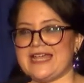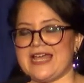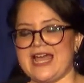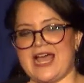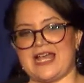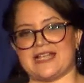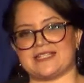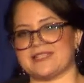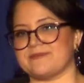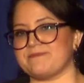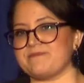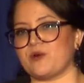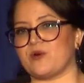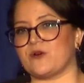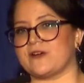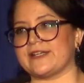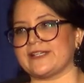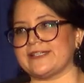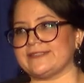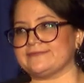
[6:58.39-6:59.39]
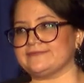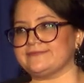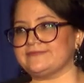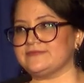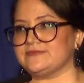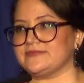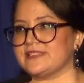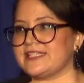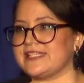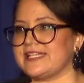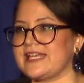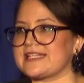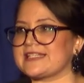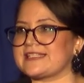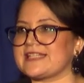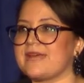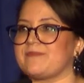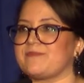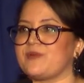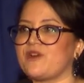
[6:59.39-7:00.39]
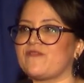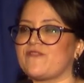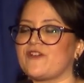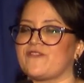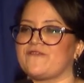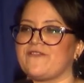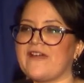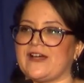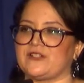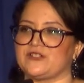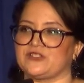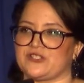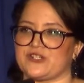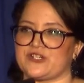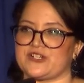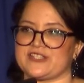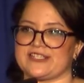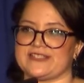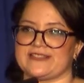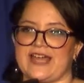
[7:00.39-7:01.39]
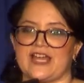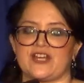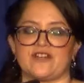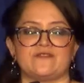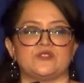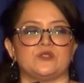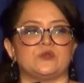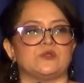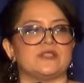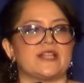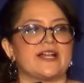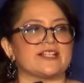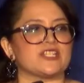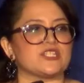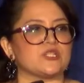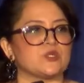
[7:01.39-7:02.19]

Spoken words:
As important, the example of our founders and that of LULAC's